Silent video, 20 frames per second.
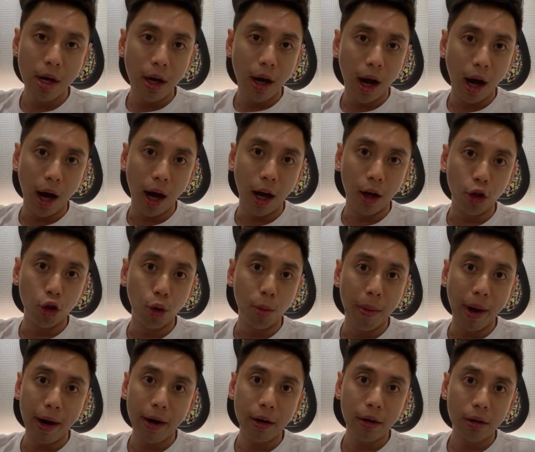Uh, no
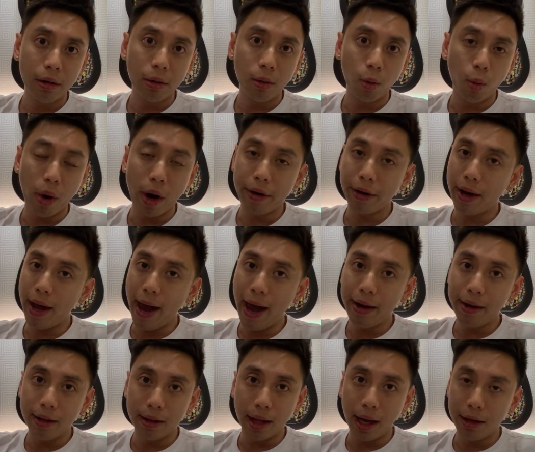matter where you're at
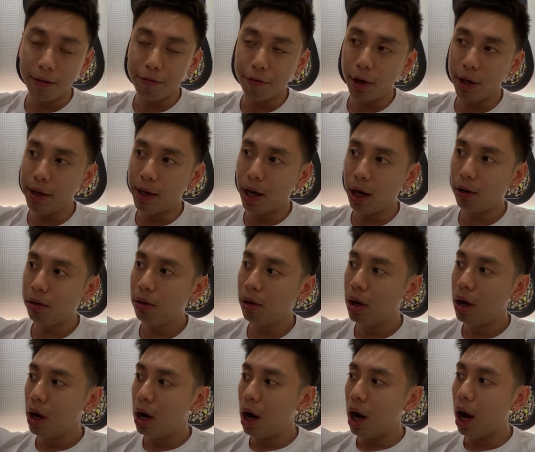in life right now,
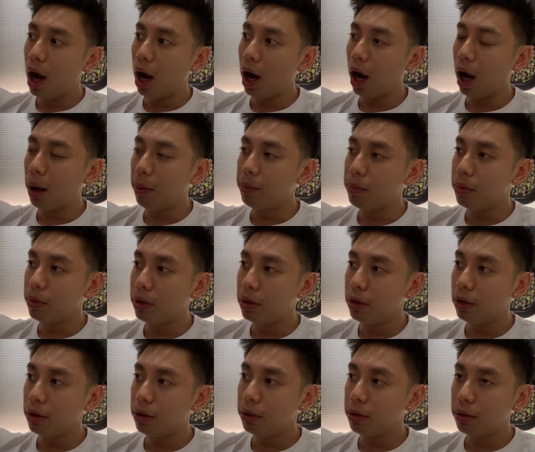um,
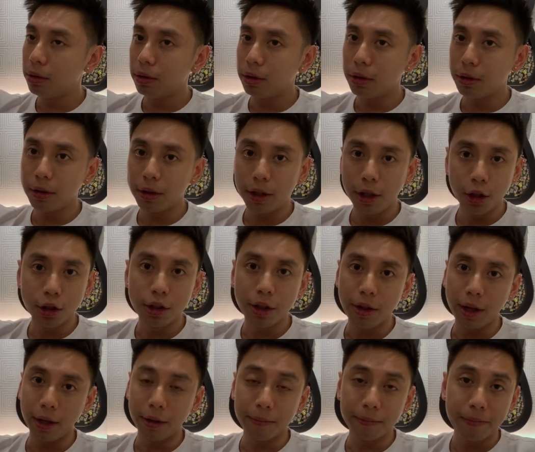here's the
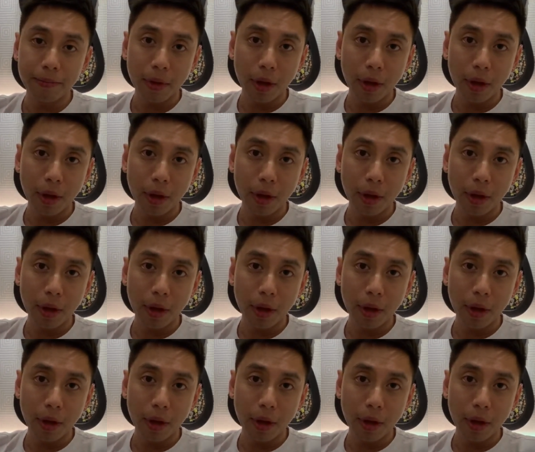thing.